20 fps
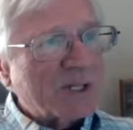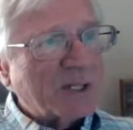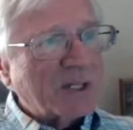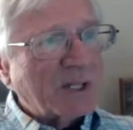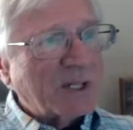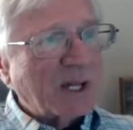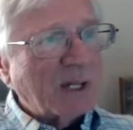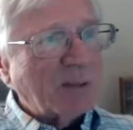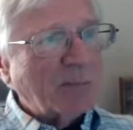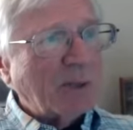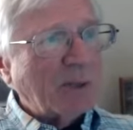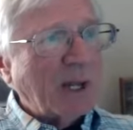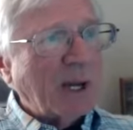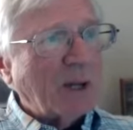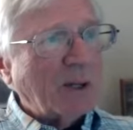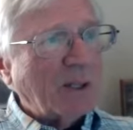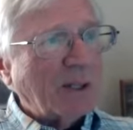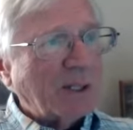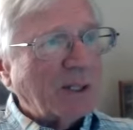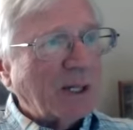that came
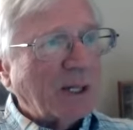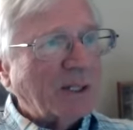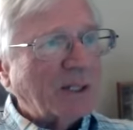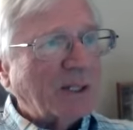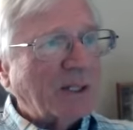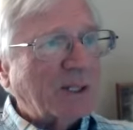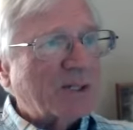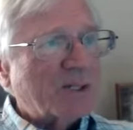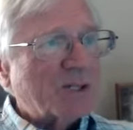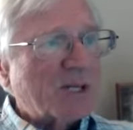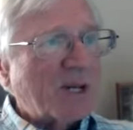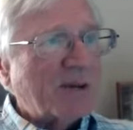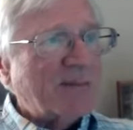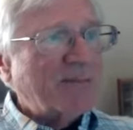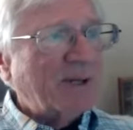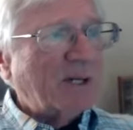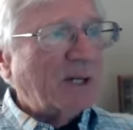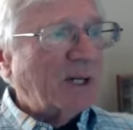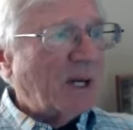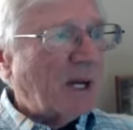down in
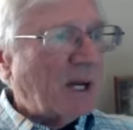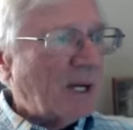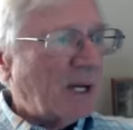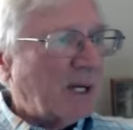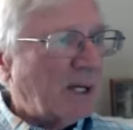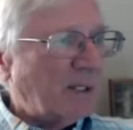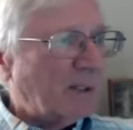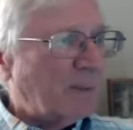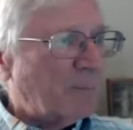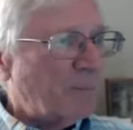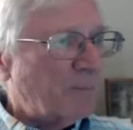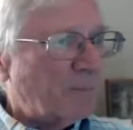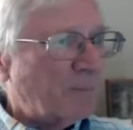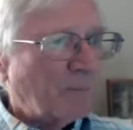1979